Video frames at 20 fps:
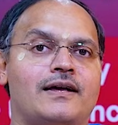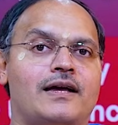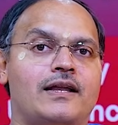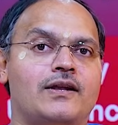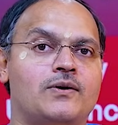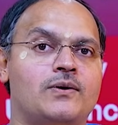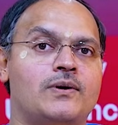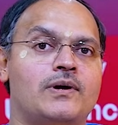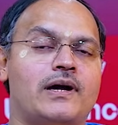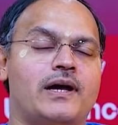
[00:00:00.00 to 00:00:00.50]

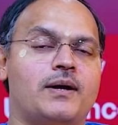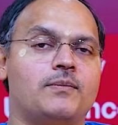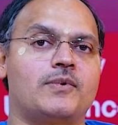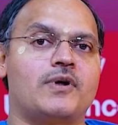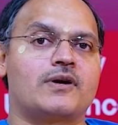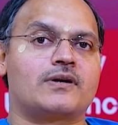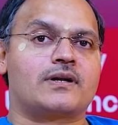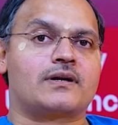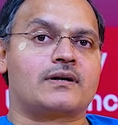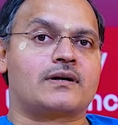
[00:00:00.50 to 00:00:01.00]
Hello, I am
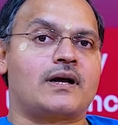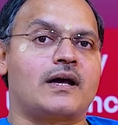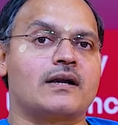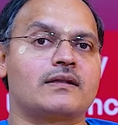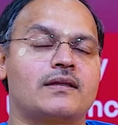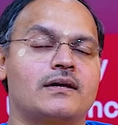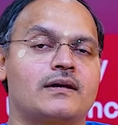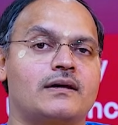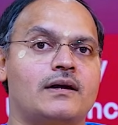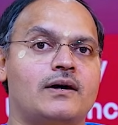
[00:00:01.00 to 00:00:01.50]
Dr.
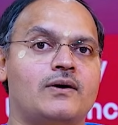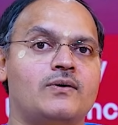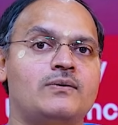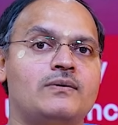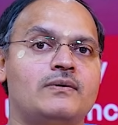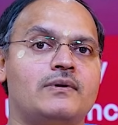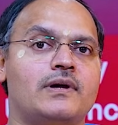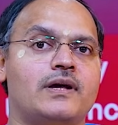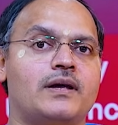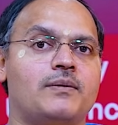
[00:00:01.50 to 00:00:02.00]
Karthik
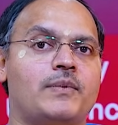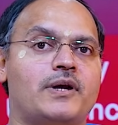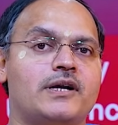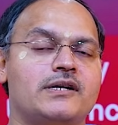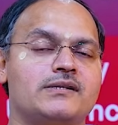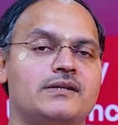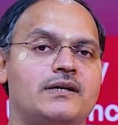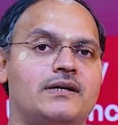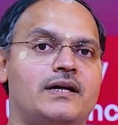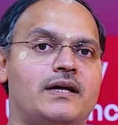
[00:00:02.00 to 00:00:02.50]
Rao. I am
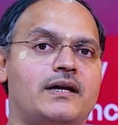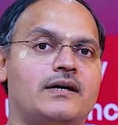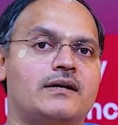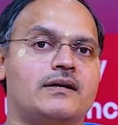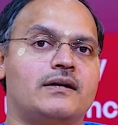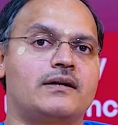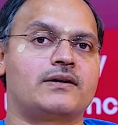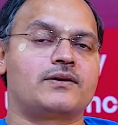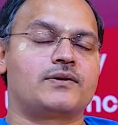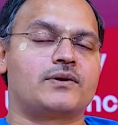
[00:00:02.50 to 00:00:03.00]
Additional
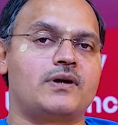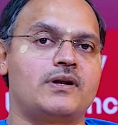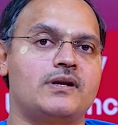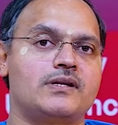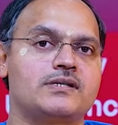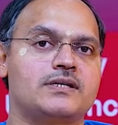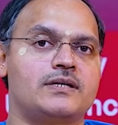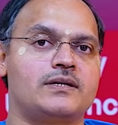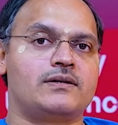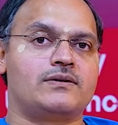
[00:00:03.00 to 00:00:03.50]
Director,
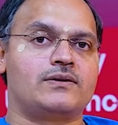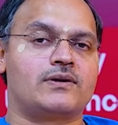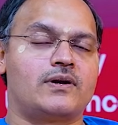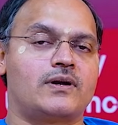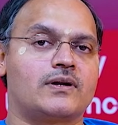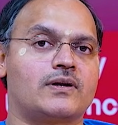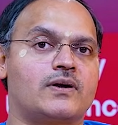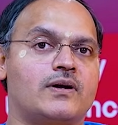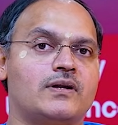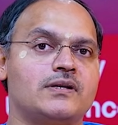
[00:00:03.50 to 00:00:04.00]
Urology,
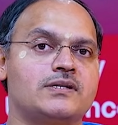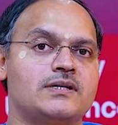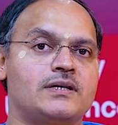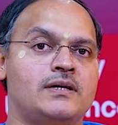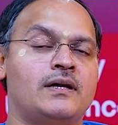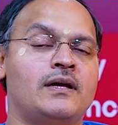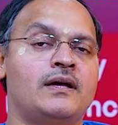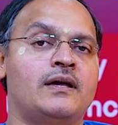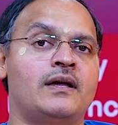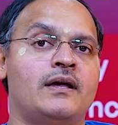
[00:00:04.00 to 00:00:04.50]
Uro-Oncology,
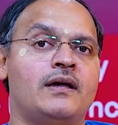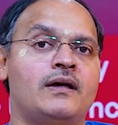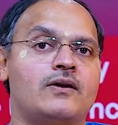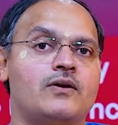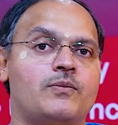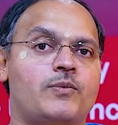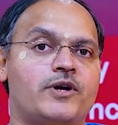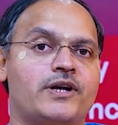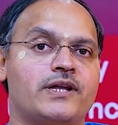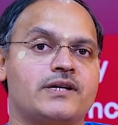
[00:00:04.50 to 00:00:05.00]

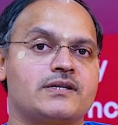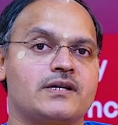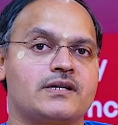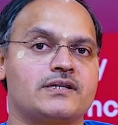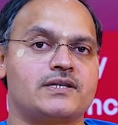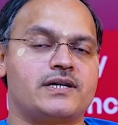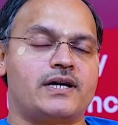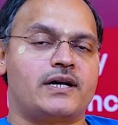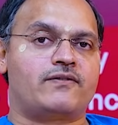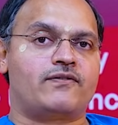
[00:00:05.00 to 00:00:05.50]
Robotic
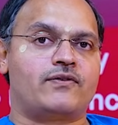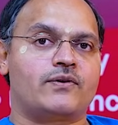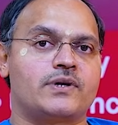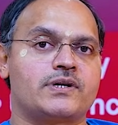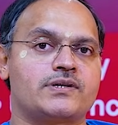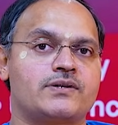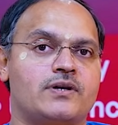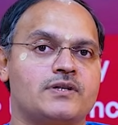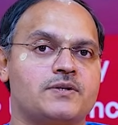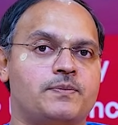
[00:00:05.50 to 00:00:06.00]
Surgery at
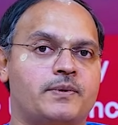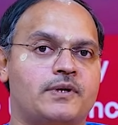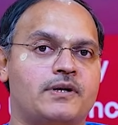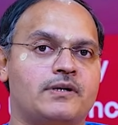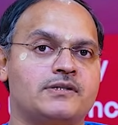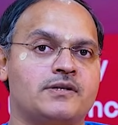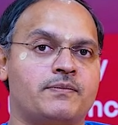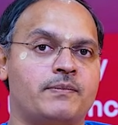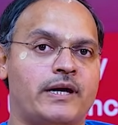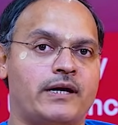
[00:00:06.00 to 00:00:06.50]
Fortis
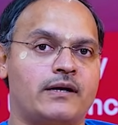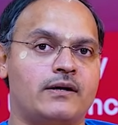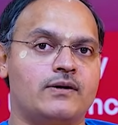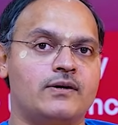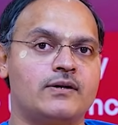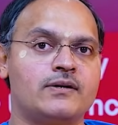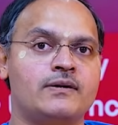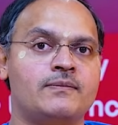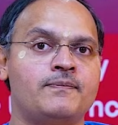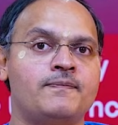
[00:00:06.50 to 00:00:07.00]
Hospitals,
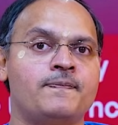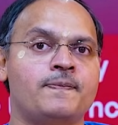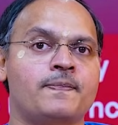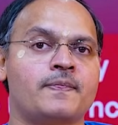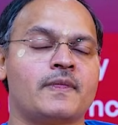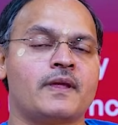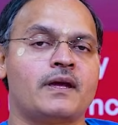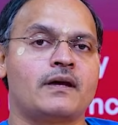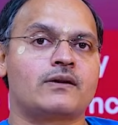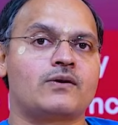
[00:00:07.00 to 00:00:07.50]
Bangalore.
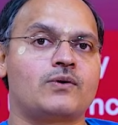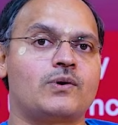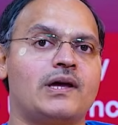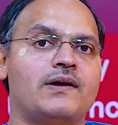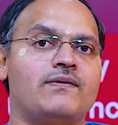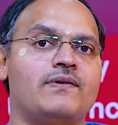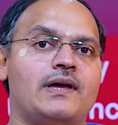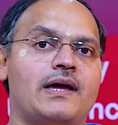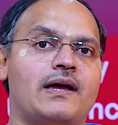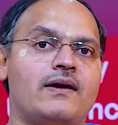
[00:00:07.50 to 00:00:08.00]

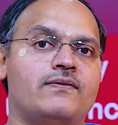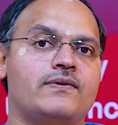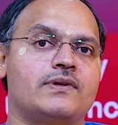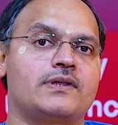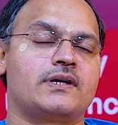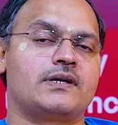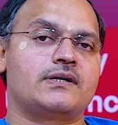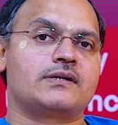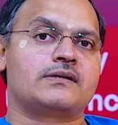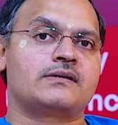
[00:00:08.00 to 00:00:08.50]
Today we have
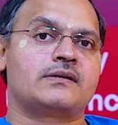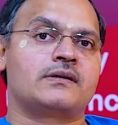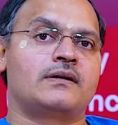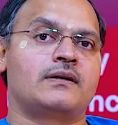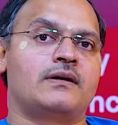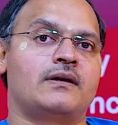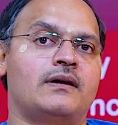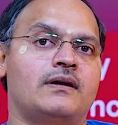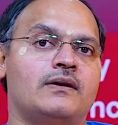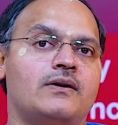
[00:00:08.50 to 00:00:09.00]
with us
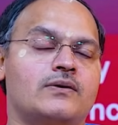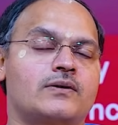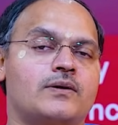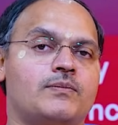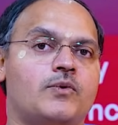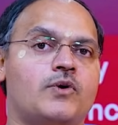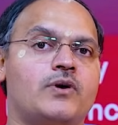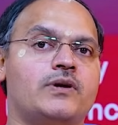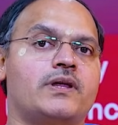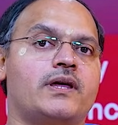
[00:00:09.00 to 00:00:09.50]
Dr.
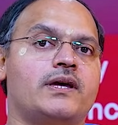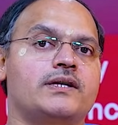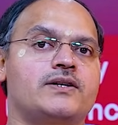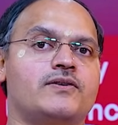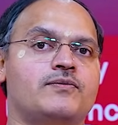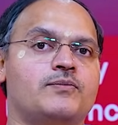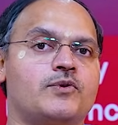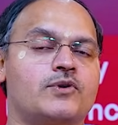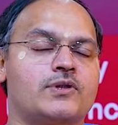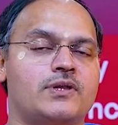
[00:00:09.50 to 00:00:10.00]
Mohan
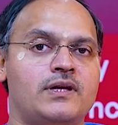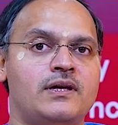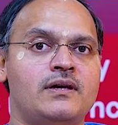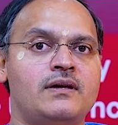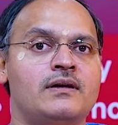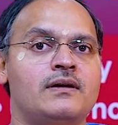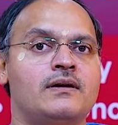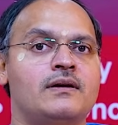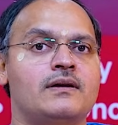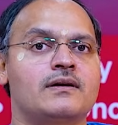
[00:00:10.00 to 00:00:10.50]

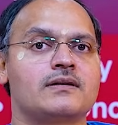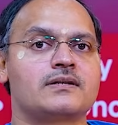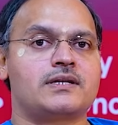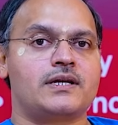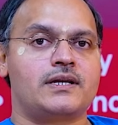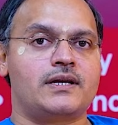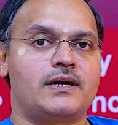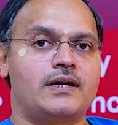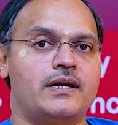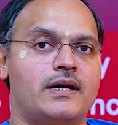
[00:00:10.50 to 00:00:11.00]
Keshavamurthy,
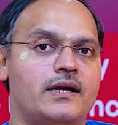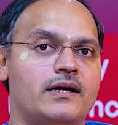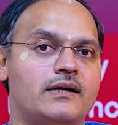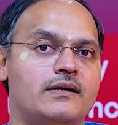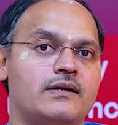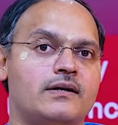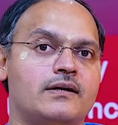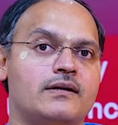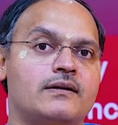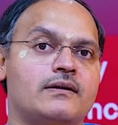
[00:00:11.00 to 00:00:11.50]
Senior
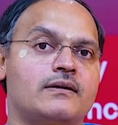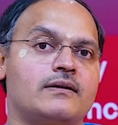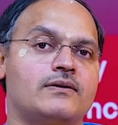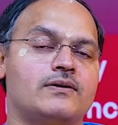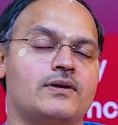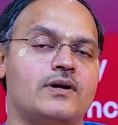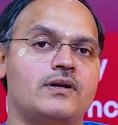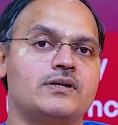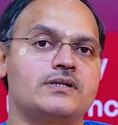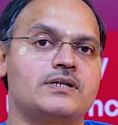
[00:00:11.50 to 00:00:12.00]
Director,
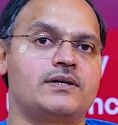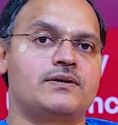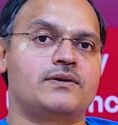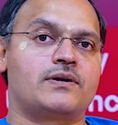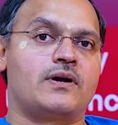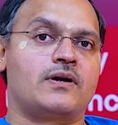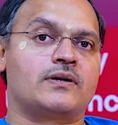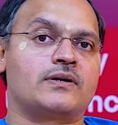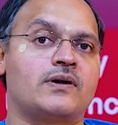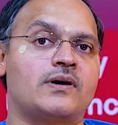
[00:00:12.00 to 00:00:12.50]
Urology,
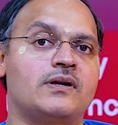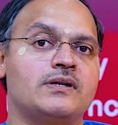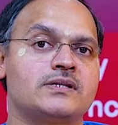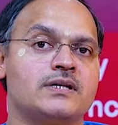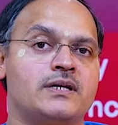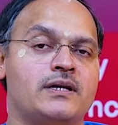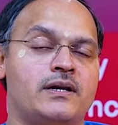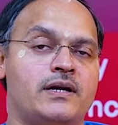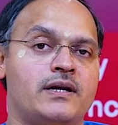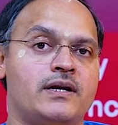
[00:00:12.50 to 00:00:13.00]

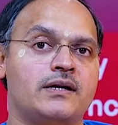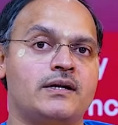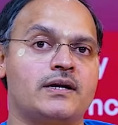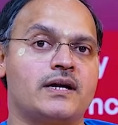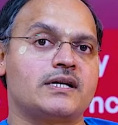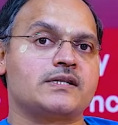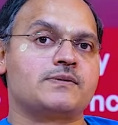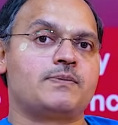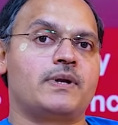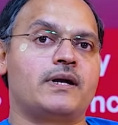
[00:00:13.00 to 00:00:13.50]
Uro-Oncology, Renal
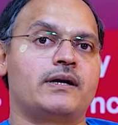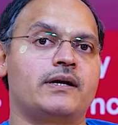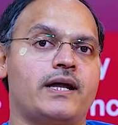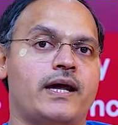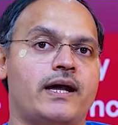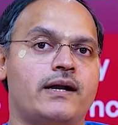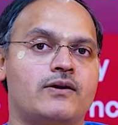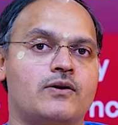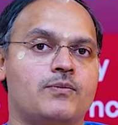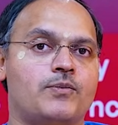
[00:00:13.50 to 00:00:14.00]
Transplant
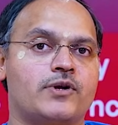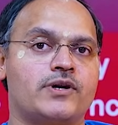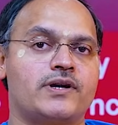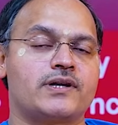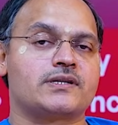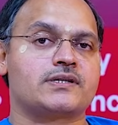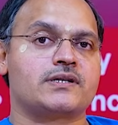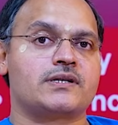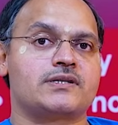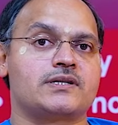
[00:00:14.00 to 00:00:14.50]
and
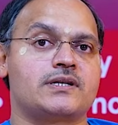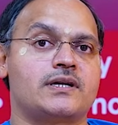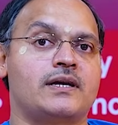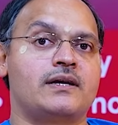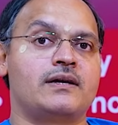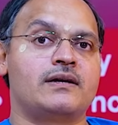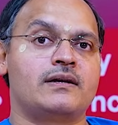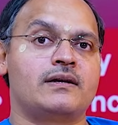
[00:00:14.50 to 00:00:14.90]
Robotic Surgery.